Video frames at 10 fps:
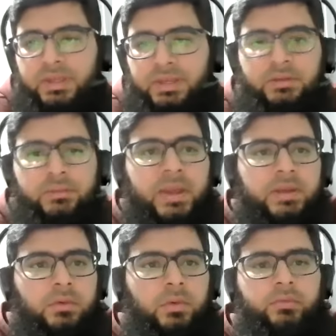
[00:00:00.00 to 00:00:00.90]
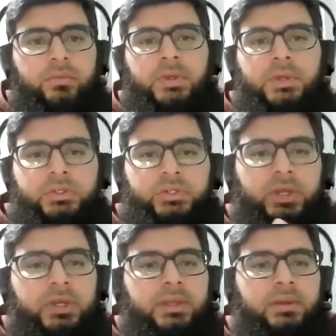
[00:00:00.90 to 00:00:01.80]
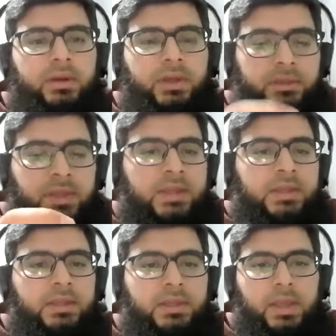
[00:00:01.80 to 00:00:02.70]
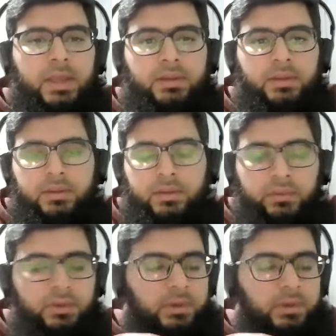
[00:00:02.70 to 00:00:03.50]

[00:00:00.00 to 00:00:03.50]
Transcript: It is a matter of sharing authentic and